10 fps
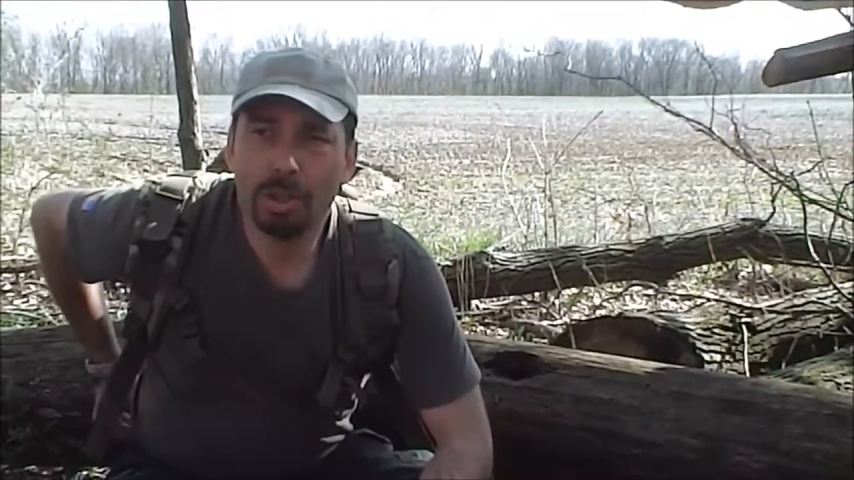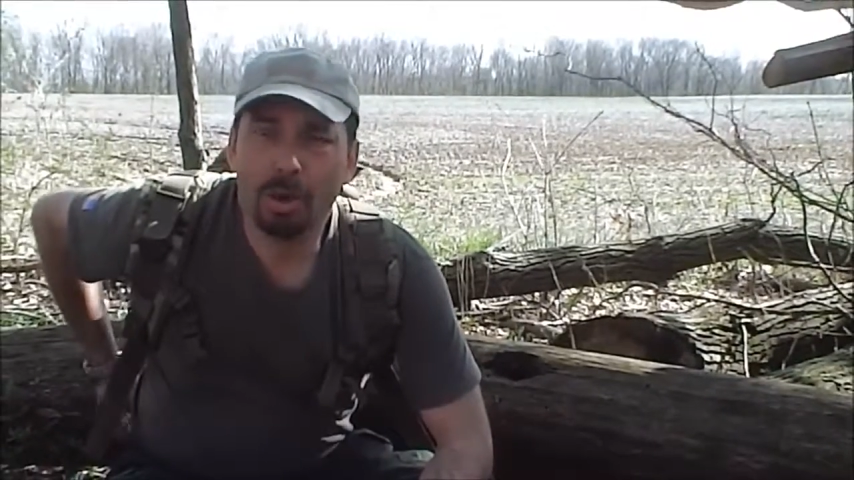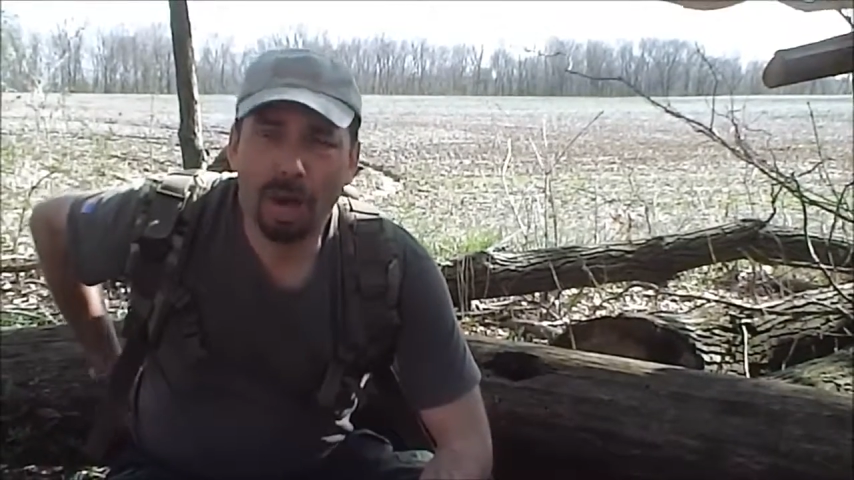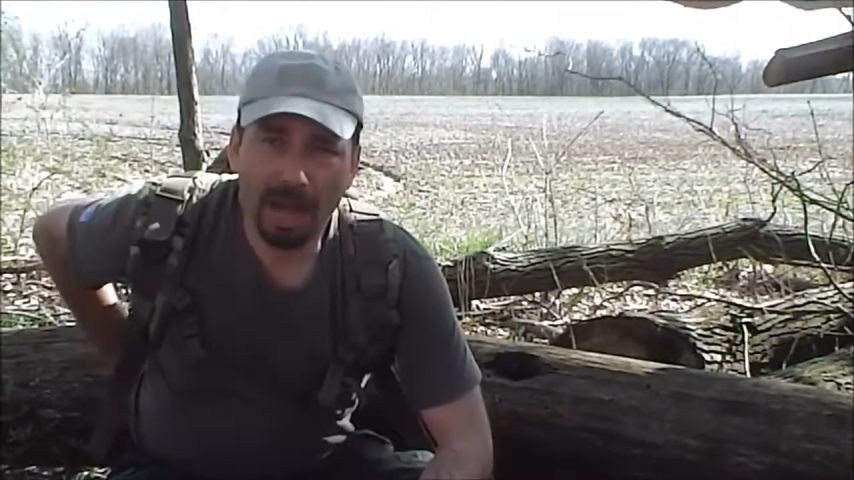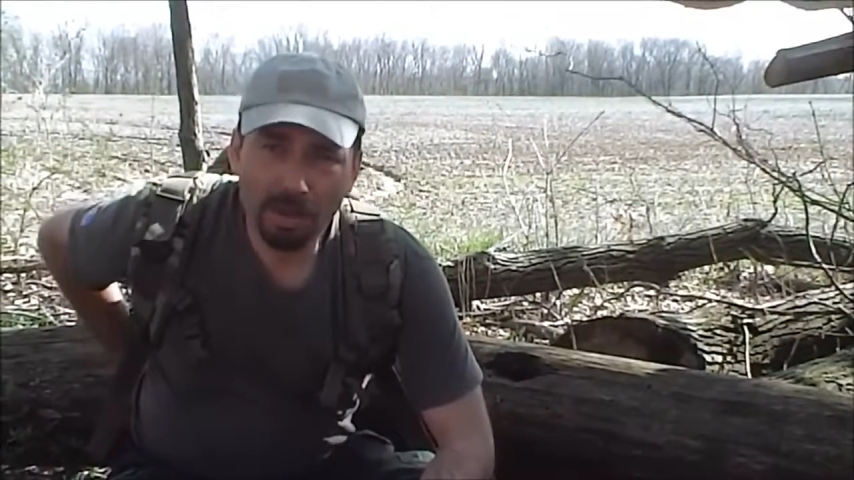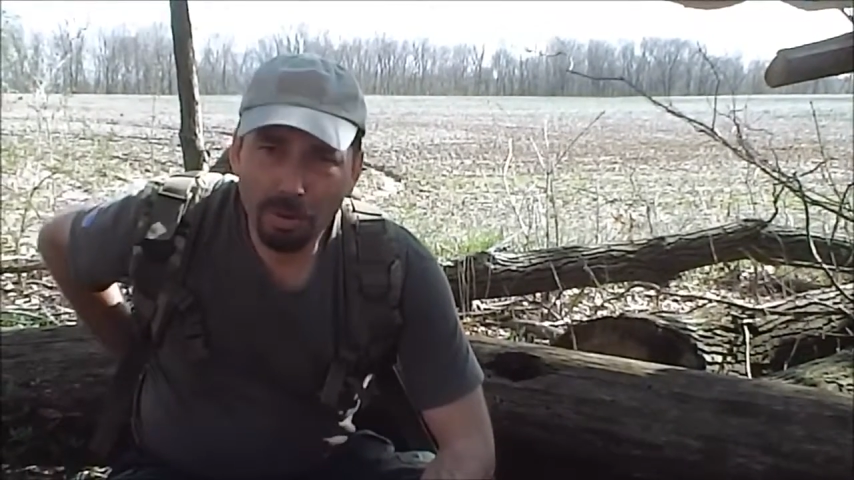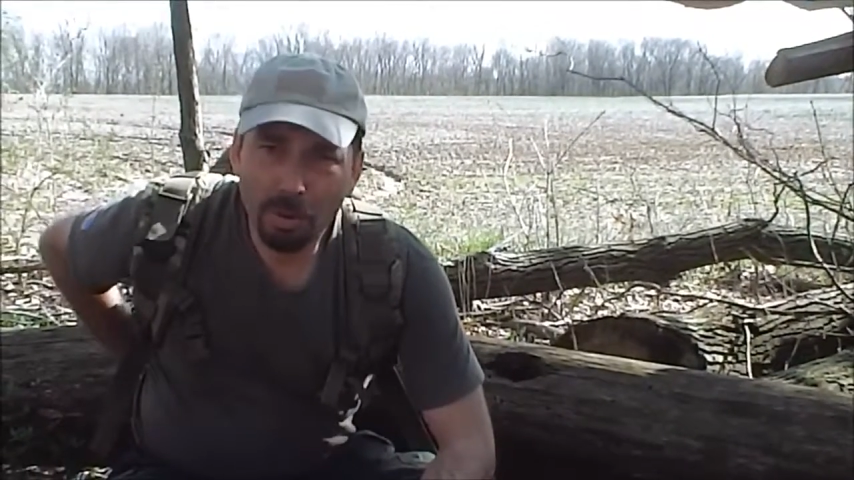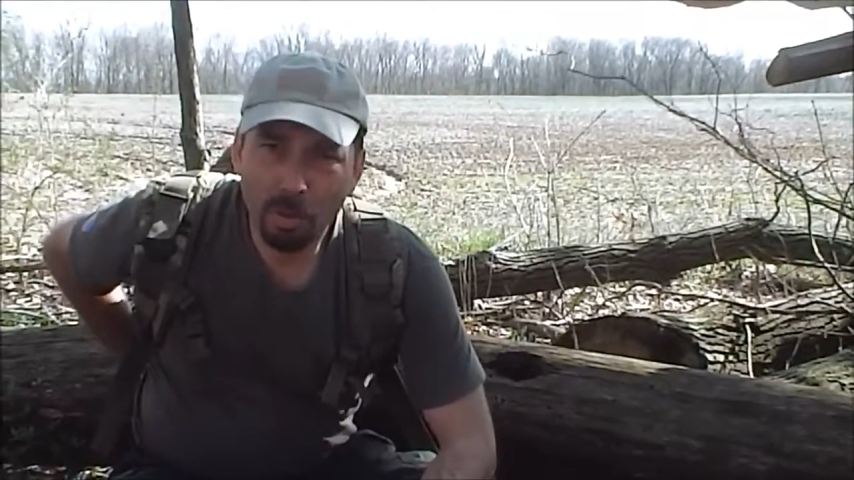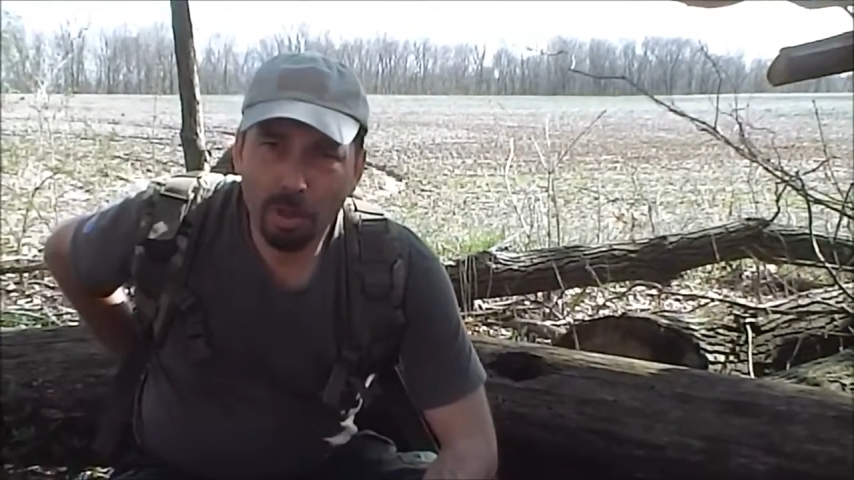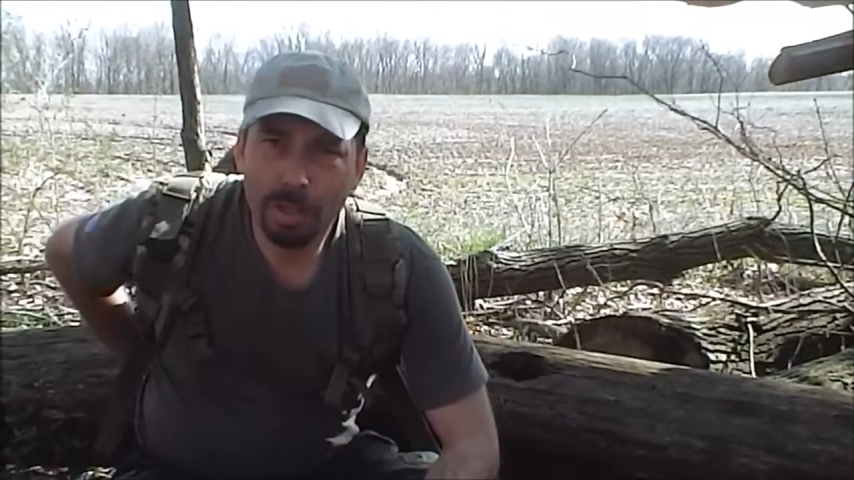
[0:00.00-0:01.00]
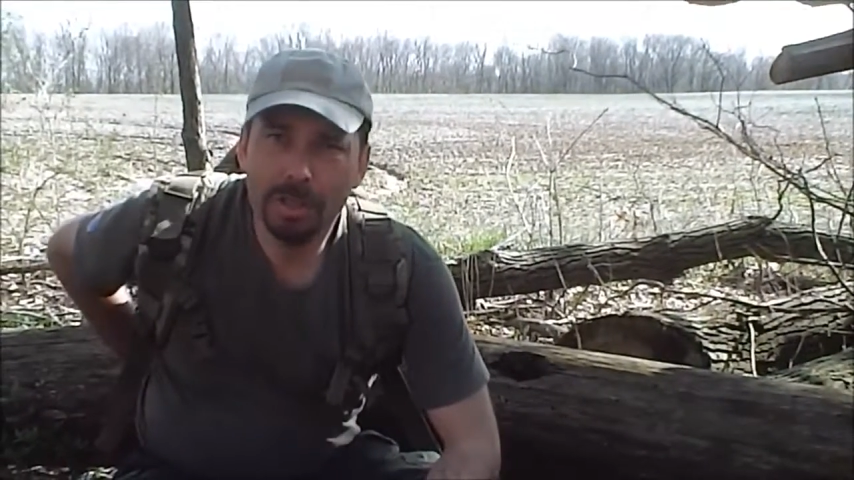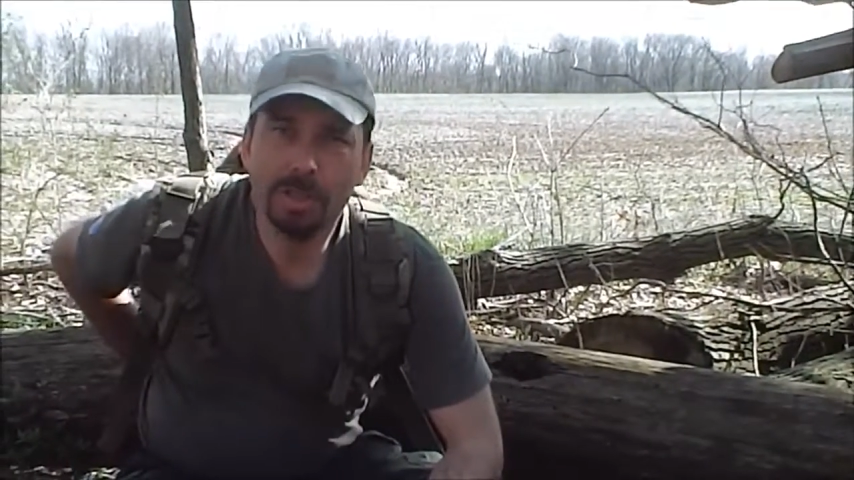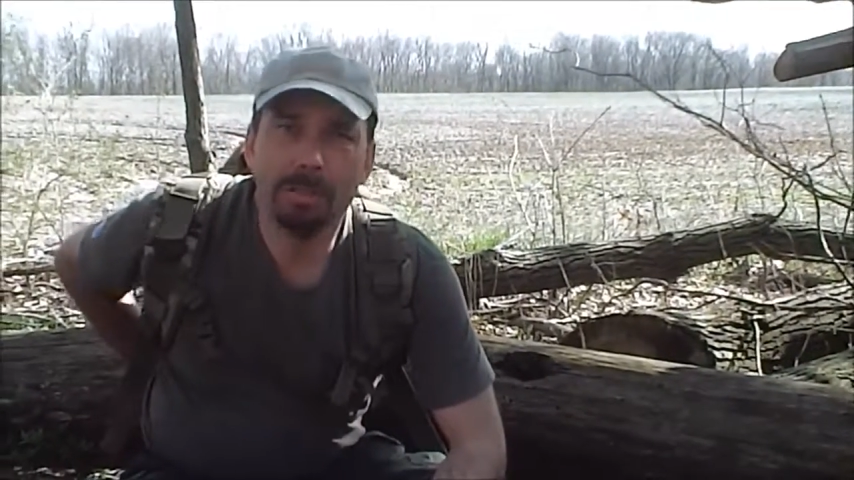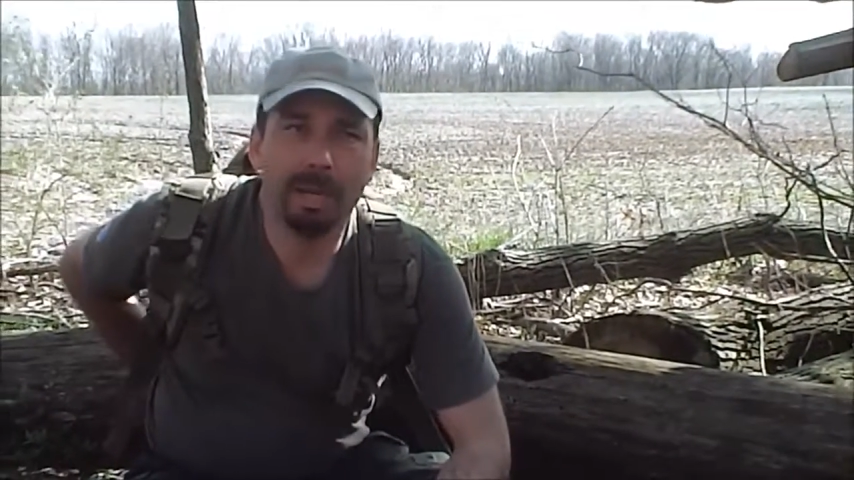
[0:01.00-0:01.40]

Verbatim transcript: go out in the woods,